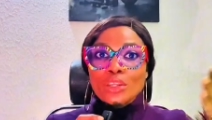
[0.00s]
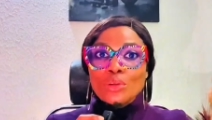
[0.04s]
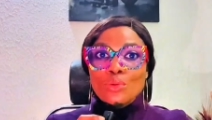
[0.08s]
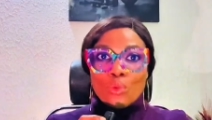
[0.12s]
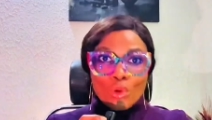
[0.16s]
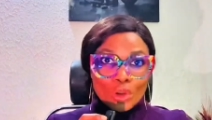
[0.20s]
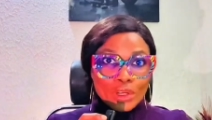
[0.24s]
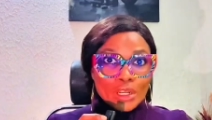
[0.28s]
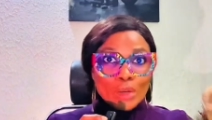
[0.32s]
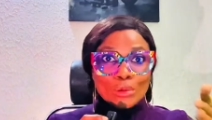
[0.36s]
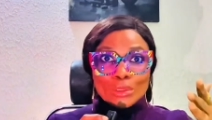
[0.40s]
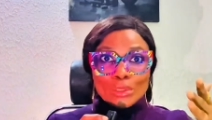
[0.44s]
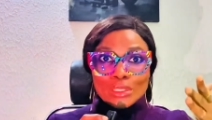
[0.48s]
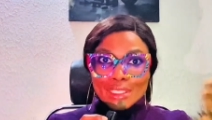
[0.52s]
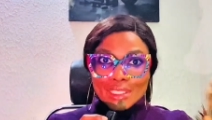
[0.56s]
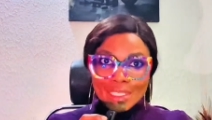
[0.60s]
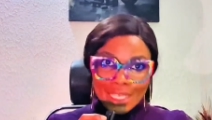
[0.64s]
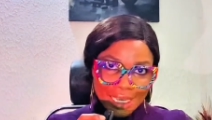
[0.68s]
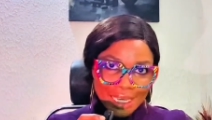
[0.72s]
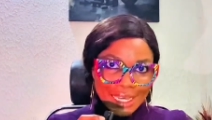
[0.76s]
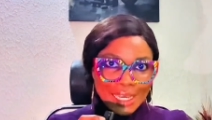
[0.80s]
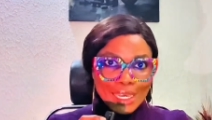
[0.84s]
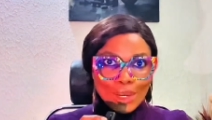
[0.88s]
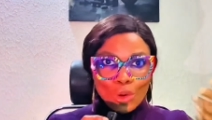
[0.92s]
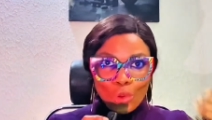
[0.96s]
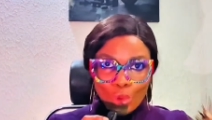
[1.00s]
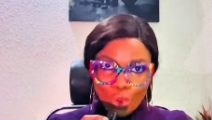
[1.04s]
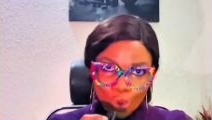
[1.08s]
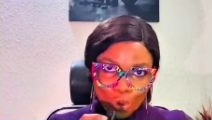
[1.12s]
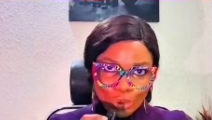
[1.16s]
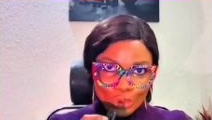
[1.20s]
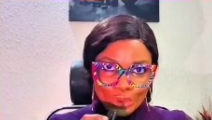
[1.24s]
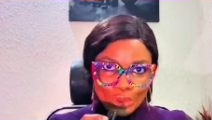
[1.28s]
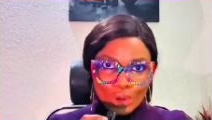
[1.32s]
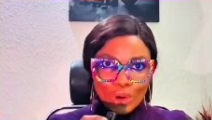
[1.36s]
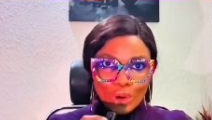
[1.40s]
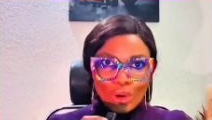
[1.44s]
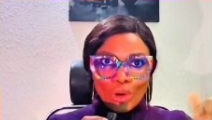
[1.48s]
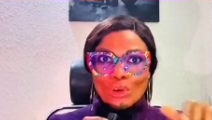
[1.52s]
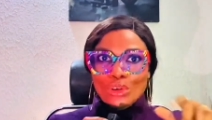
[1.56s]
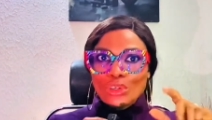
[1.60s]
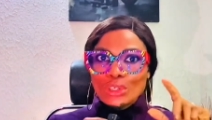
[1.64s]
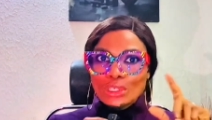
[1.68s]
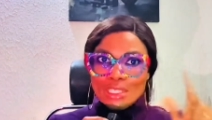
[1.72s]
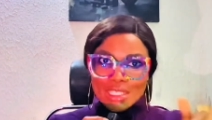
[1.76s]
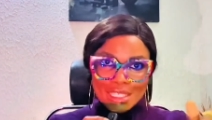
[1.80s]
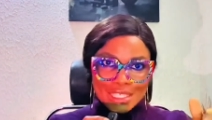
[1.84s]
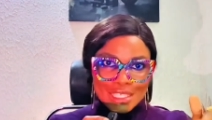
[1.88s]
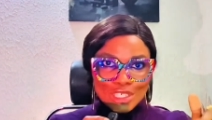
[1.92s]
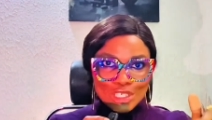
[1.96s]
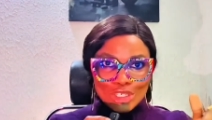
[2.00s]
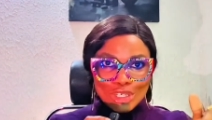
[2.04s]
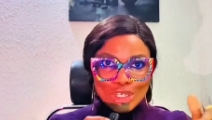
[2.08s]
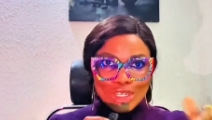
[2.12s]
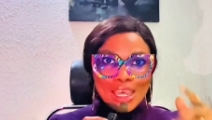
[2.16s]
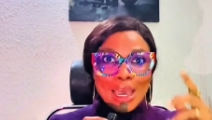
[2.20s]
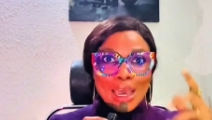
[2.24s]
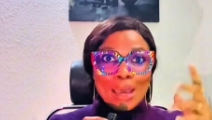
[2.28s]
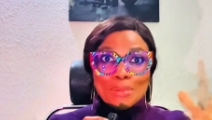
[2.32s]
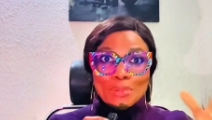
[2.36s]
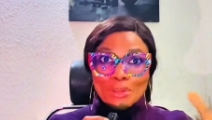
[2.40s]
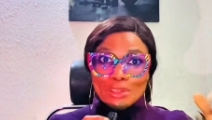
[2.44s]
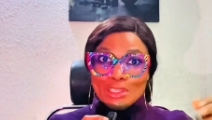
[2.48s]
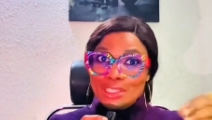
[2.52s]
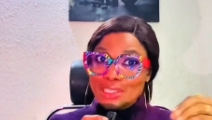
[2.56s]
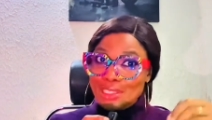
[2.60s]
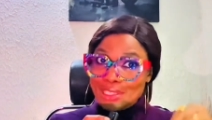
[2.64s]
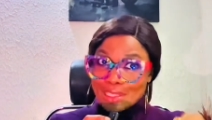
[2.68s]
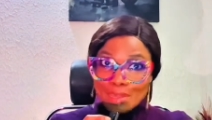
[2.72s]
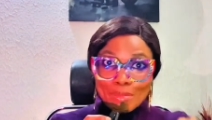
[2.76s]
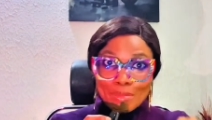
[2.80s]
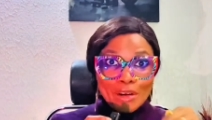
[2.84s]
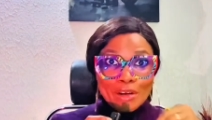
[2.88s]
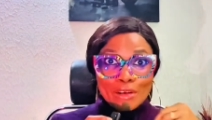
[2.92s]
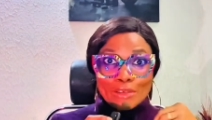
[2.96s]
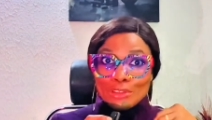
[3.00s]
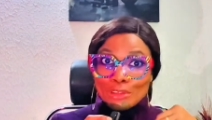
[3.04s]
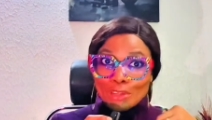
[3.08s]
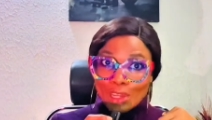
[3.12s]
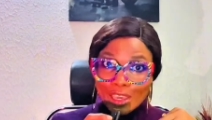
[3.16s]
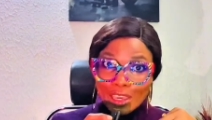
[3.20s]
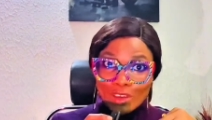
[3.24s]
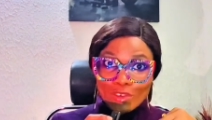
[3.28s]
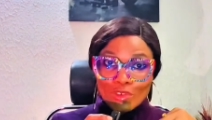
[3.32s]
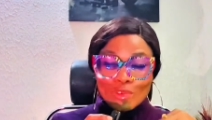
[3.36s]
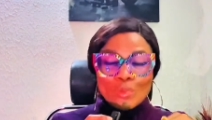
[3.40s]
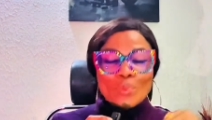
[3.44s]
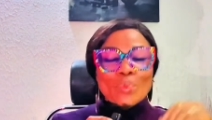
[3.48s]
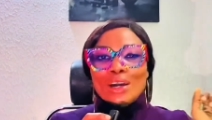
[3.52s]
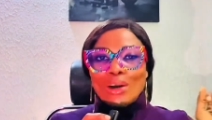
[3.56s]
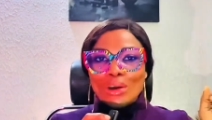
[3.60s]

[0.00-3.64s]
the one that will take a hold on your decision and build a system around your life.